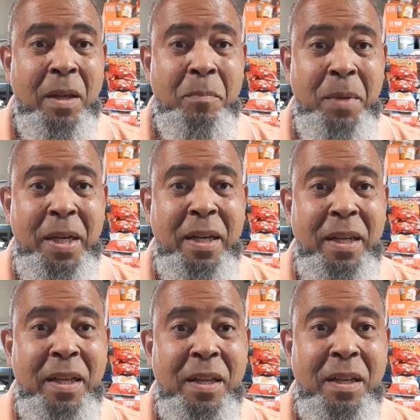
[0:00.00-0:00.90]

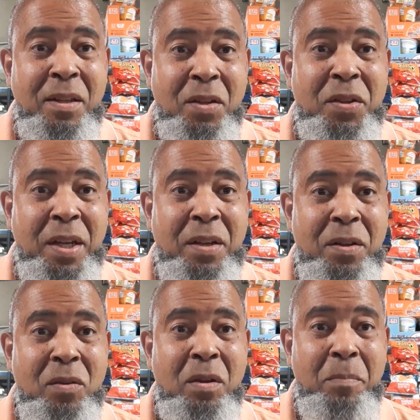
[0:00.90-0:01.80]
mentally, you think you're
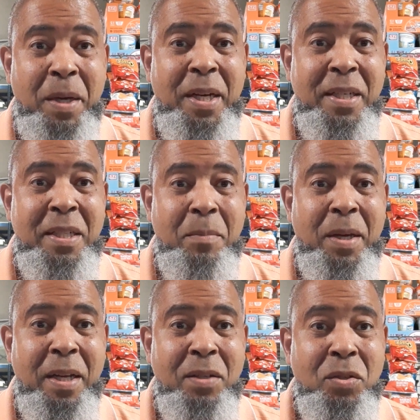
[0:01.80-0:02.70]
doing better than somebody else.